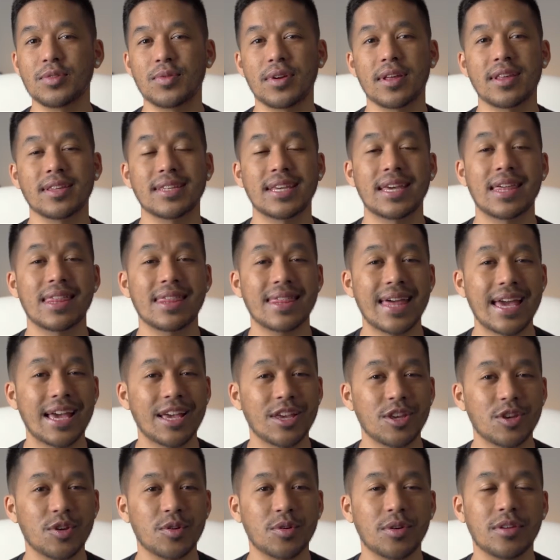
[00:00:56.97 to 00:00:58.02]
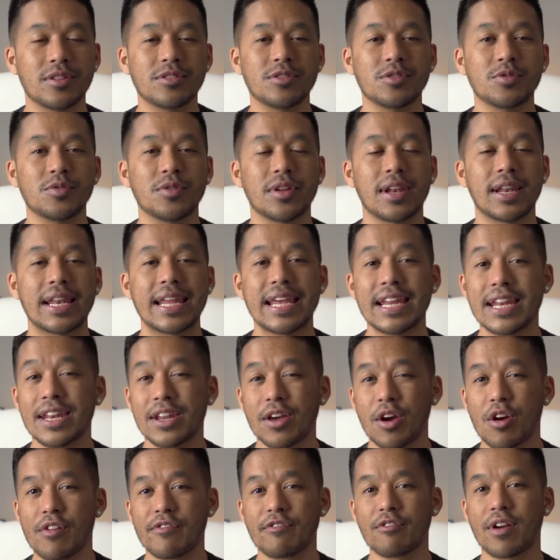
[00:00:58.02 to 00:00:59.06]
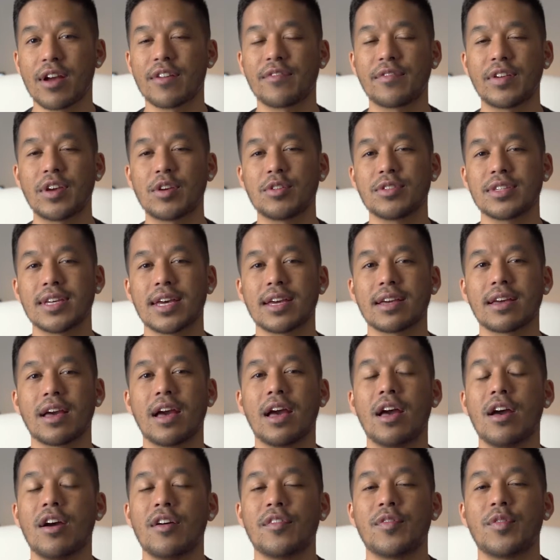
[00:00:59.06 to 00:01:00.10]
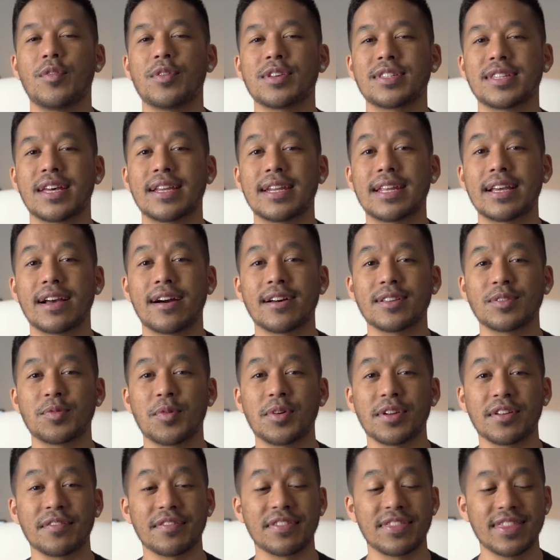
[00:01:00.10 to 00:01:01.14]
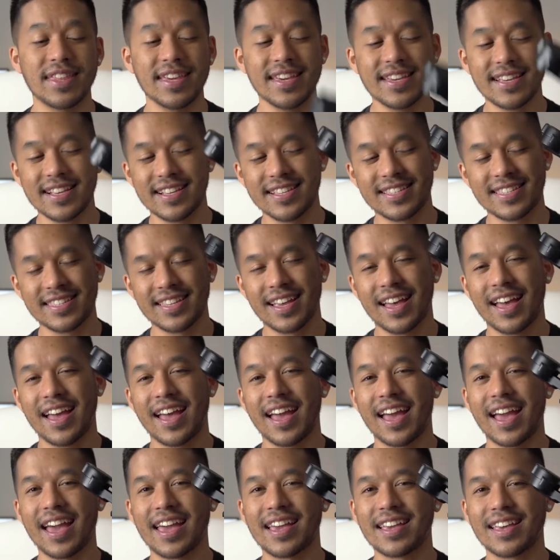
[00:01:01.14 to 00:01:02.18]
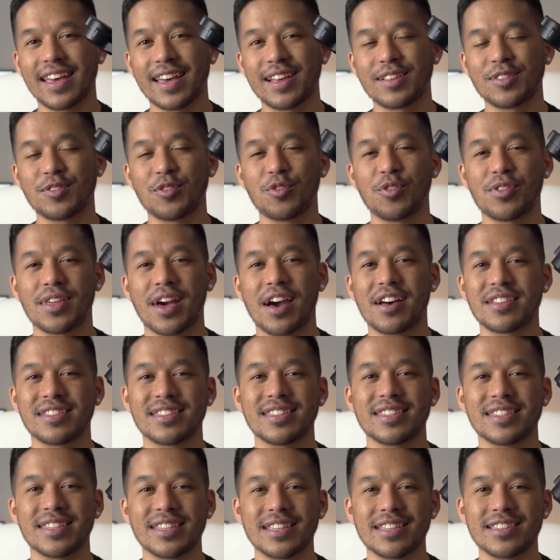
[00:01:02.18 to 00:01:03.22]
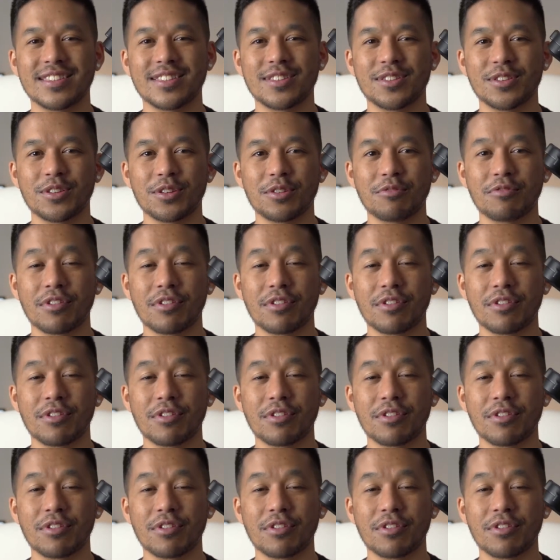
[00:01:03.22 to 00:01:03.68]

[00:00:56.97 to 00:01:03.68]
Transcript: want to say thank you to Lin over at FeiyuTech for sending us one of these A K two thousand Cs to